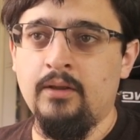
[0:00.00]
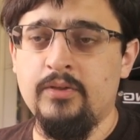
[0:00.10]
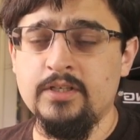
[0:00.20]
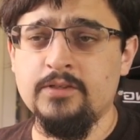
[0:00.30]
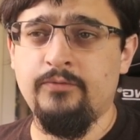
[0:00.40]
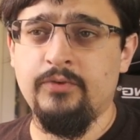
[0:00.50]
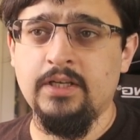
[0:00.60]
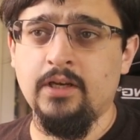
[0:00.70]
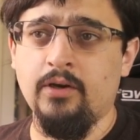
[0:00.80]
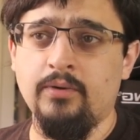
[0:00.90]
This
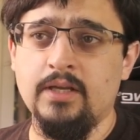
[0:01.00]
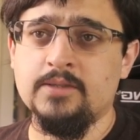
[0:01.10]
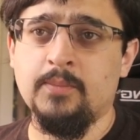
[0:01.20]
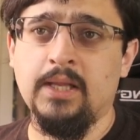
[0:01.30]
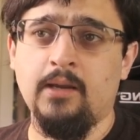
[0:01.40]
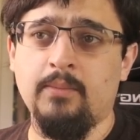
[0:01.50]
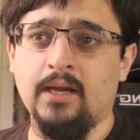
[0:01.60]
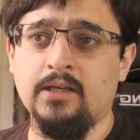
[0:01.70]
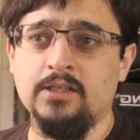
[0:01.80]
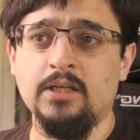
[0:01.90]
video is playing
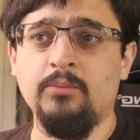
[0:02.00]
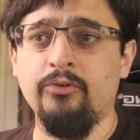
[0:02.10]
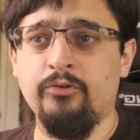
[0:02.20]
back at double